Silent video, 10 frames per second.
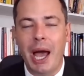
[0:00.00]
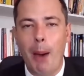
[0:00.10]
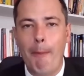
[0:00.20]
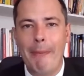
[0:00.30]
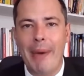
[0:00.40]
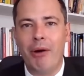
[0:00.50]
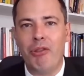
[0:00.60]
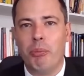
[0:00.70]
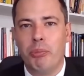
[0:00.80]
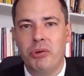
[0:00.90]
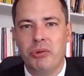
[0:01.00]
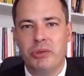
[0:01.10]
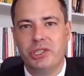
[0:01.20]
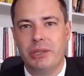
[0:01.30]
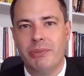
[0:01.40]
about the Putin
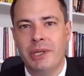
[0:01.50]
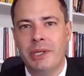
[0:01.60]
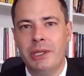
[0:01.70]
regime.